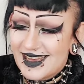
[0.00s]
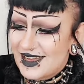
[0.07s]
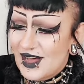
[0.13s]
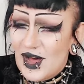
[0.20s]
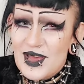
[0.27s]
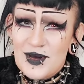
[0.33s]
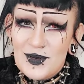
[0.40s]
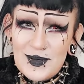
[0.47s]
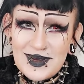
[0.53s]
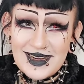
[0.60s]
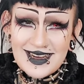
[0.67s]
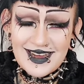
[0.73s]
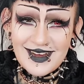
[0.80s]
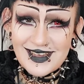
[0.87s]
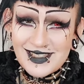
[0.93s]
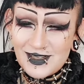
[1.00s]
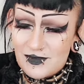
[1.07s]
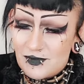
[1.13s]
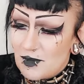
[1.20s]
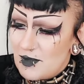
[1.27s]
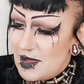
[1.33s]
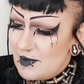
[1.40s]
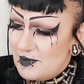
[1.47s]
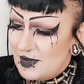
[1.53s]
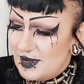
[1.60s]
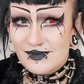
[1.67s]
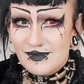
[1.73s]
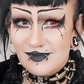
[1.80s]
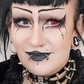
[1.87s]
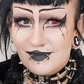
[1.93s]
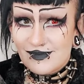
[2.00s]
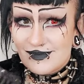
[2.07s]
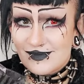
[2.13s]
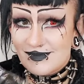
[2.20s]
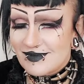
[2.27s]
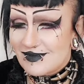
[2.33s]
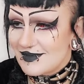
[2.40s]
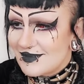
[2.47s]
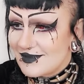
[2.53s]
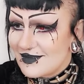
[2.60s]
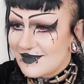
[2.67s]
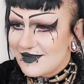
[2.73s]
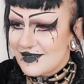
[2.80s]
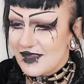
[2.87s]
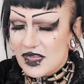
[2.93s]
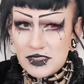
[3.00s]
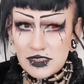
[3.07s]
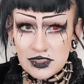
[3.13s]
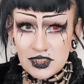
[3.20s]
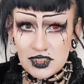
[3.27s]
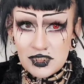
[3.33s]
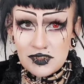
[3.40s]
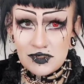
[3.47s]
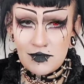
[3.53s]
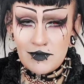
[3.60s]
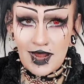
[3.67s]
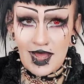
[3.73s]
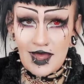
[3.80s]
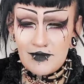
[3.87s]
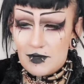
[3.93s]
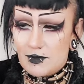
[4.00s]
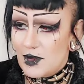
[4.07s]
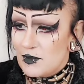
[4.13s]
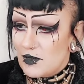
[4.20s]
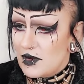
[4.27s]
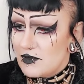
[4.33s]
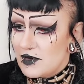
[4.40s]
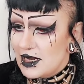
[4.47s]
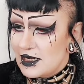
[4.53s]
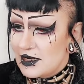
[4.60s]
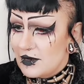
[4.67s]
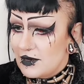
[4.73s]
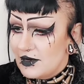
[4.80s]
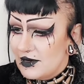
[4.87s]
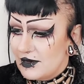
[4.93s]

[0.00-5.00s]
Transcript: I ordered it, I should remember. I just don't have a memory, I really don't.